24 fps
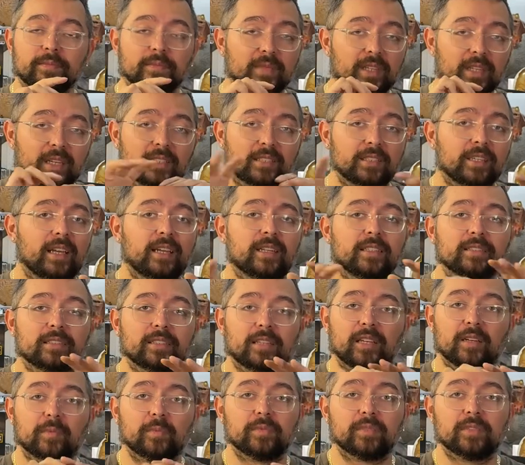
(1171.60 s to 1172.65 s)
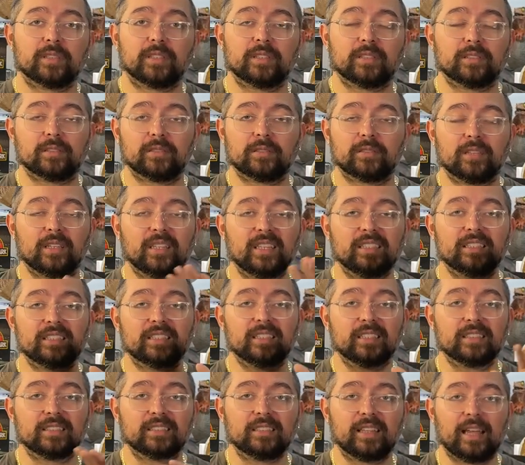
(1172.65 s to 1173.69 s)
it's getting skipped. As easy
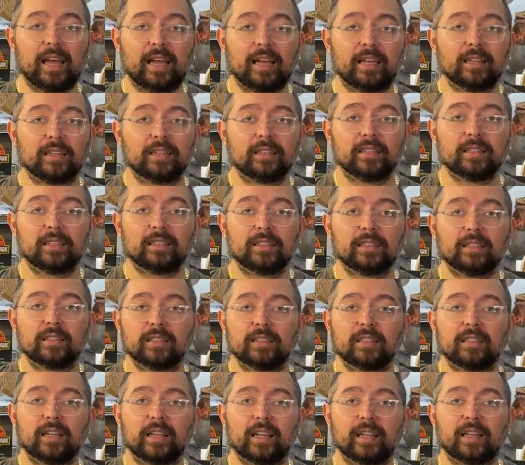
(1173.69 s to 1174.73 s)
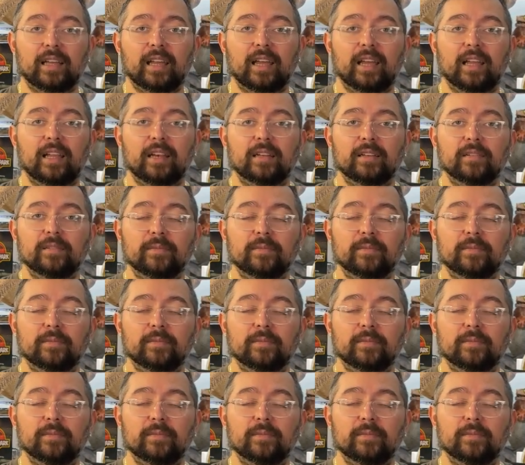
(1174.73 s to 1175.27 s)
as that. I can't,